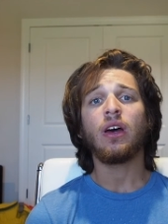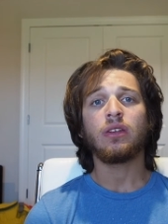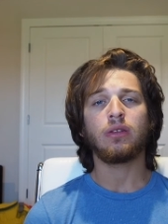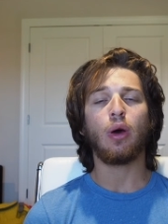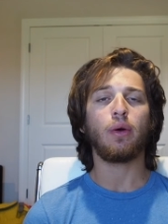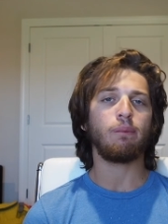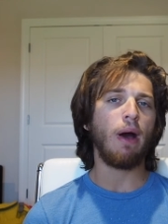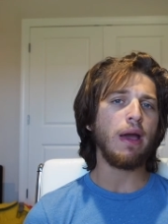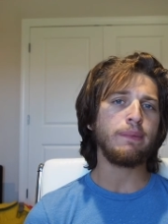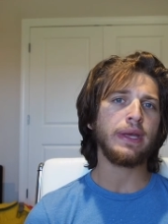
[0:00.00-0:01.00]
So in
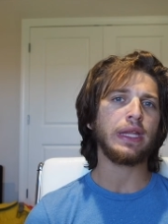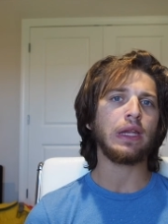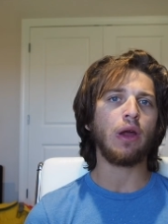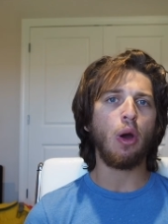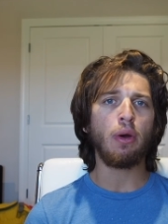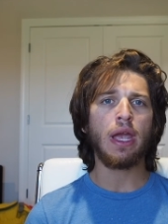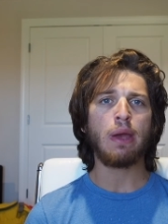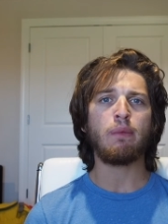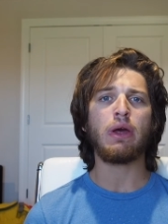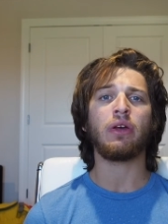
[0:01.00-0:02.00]
my opinion,
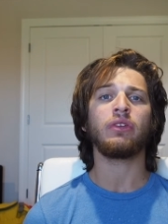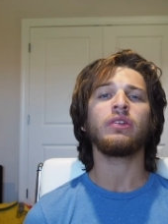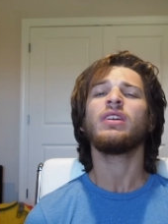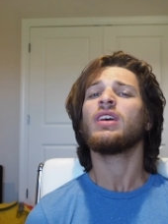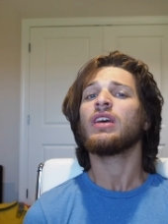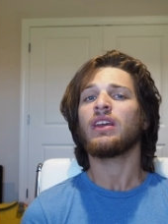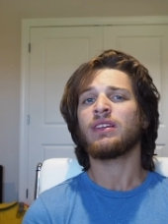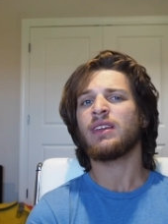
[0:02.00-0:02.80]
Okay Bears is